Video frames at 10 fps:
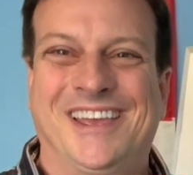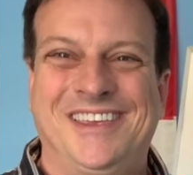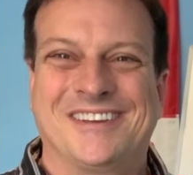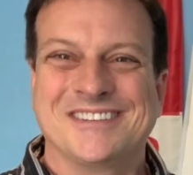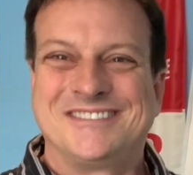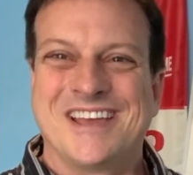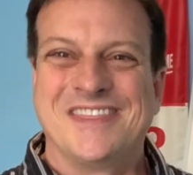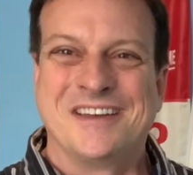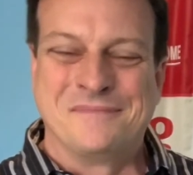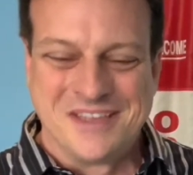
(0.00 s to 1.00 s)
you can send
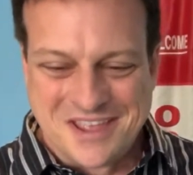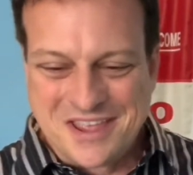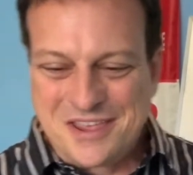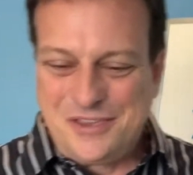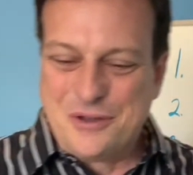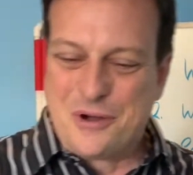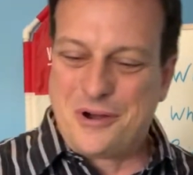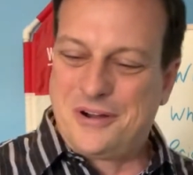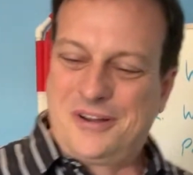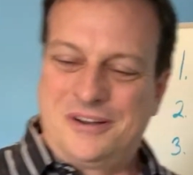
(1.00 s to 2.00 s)
them
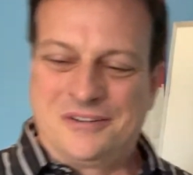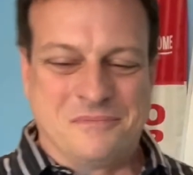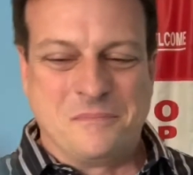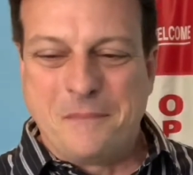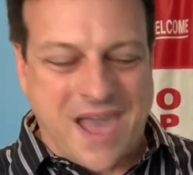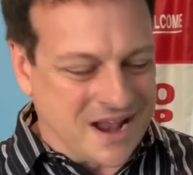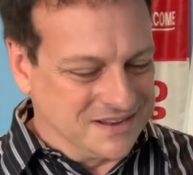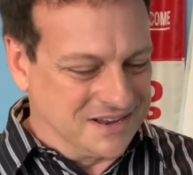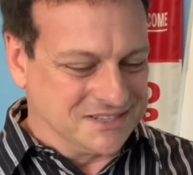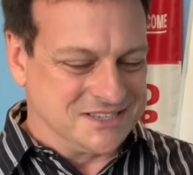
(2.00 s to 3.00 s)
your
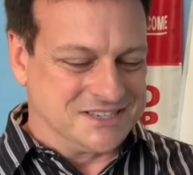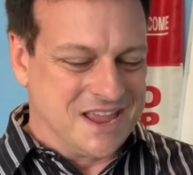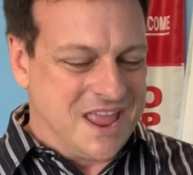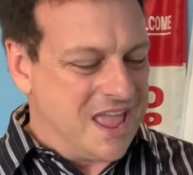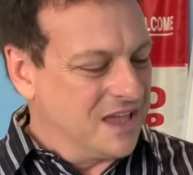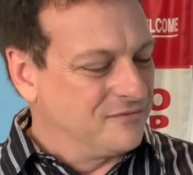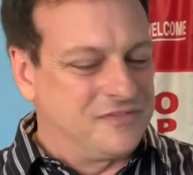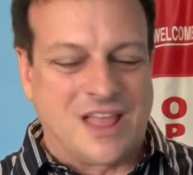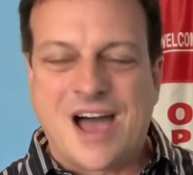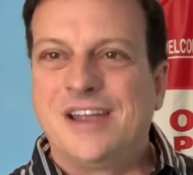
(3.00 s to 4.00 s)
magnets and
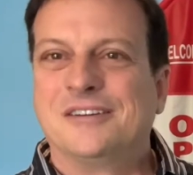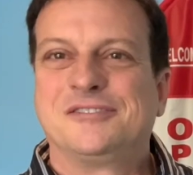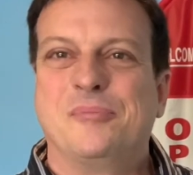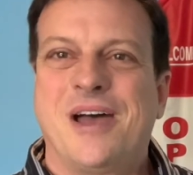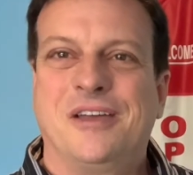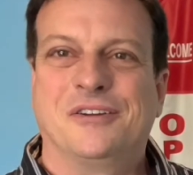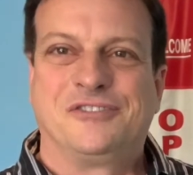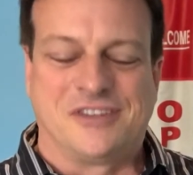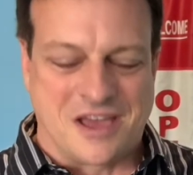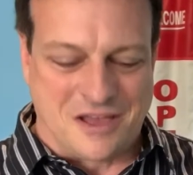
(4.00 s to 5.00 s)
flyers about
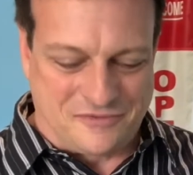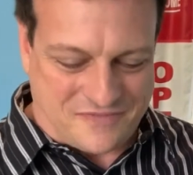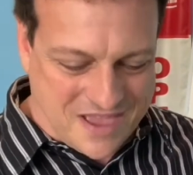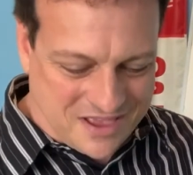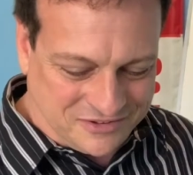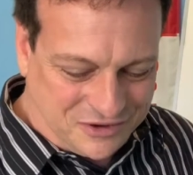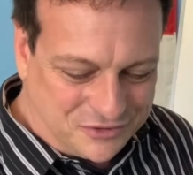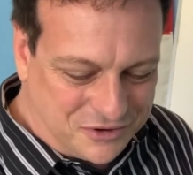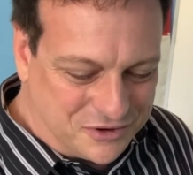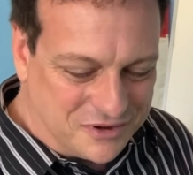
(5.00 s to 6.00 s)
yourself as you
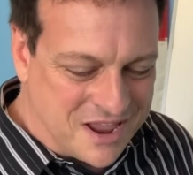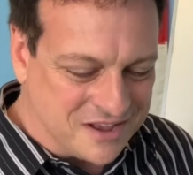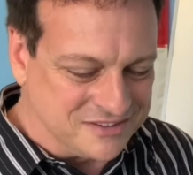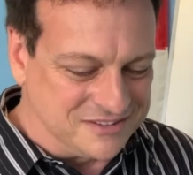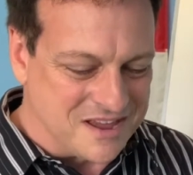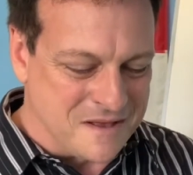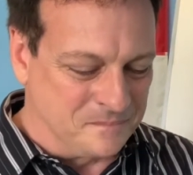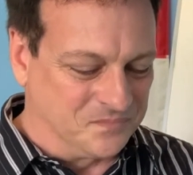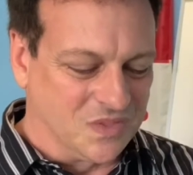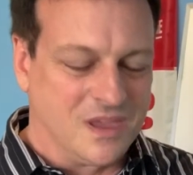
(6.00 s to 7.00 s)
do your next um,
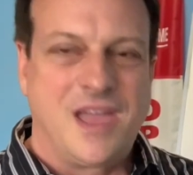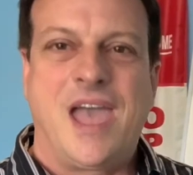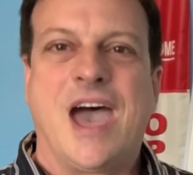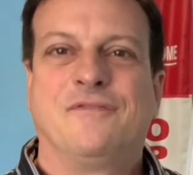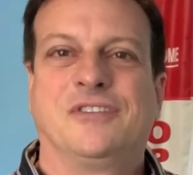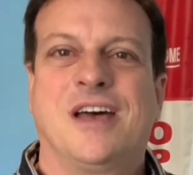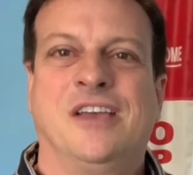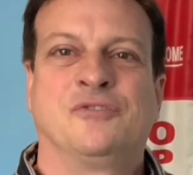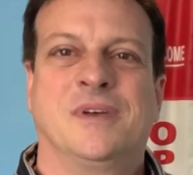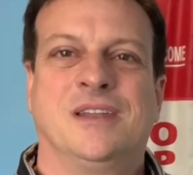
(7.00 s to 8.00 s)

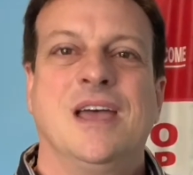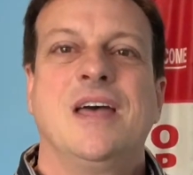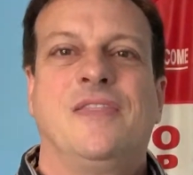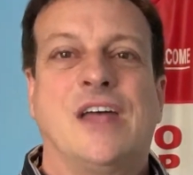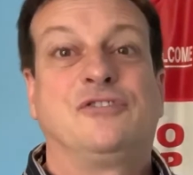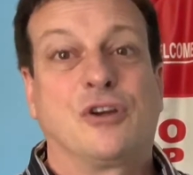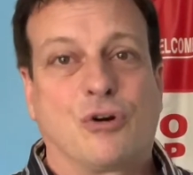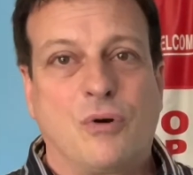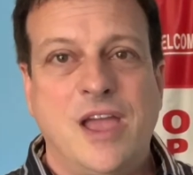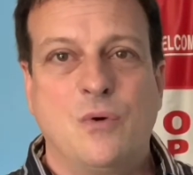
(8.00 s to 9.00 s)
advertisement. That's a
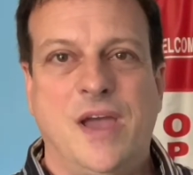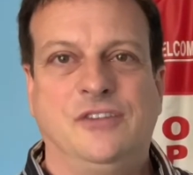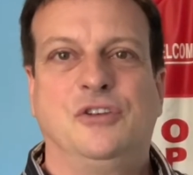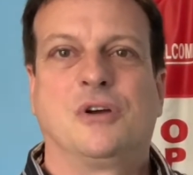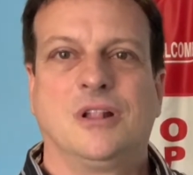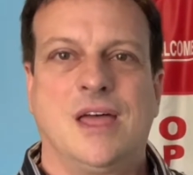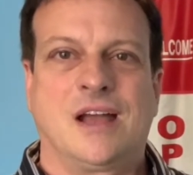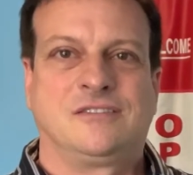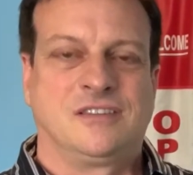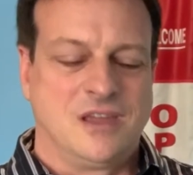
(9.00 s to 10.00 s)
great way to
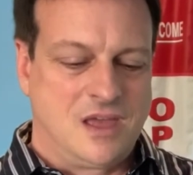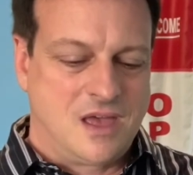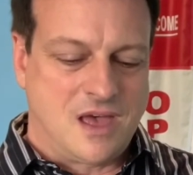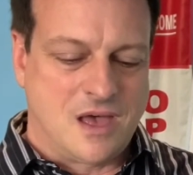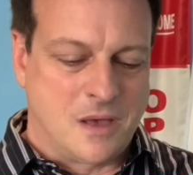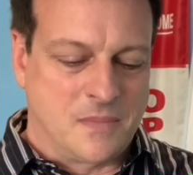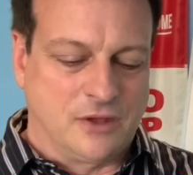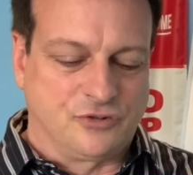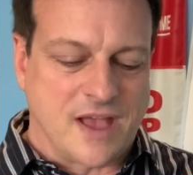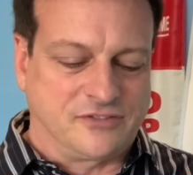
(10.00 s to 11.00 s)
collect um,
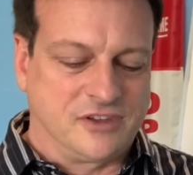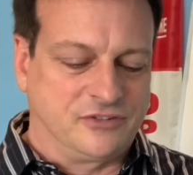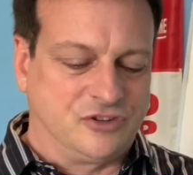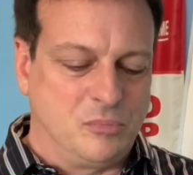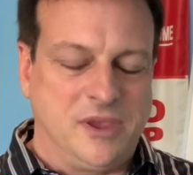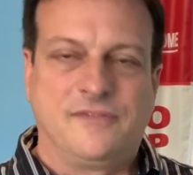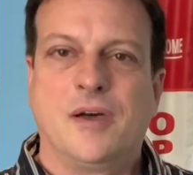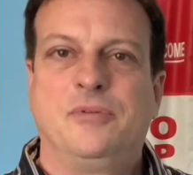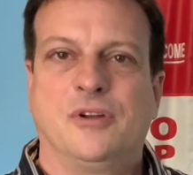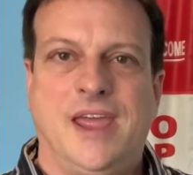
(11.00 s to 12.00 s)
addresses to beef
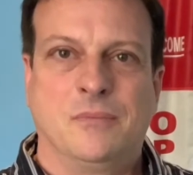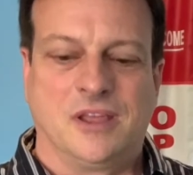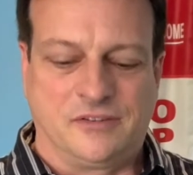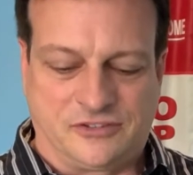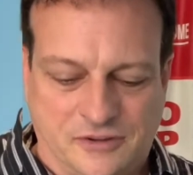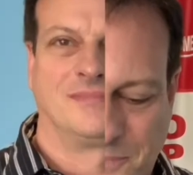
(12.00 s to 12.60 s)
up your name list.